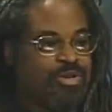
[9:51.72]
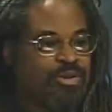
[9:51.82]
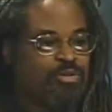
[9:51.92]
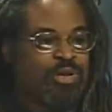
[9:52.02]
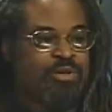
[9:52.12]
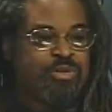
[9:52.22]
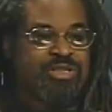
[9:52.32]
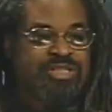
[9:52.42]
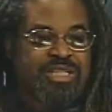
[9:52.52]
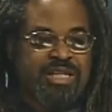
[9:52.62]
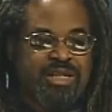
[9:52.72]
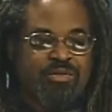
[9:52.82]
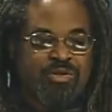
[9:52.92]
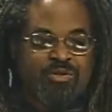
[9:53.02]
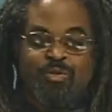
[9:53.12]
we
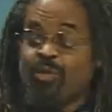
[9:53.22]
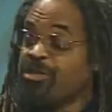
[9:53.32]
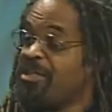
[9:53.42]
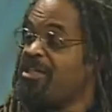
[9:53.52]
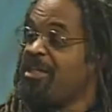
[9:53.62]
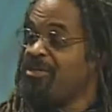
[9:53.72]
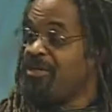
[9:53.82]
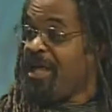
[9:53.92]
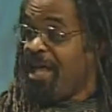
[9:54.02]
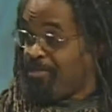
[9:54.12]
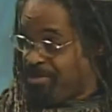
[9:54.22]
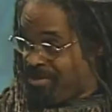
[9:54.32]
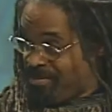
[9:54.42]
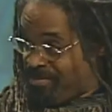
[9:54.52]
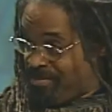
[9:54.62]
received fourteen hundred apps,
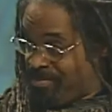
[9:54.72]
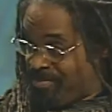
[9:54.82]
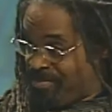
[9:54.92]
mm-hmm.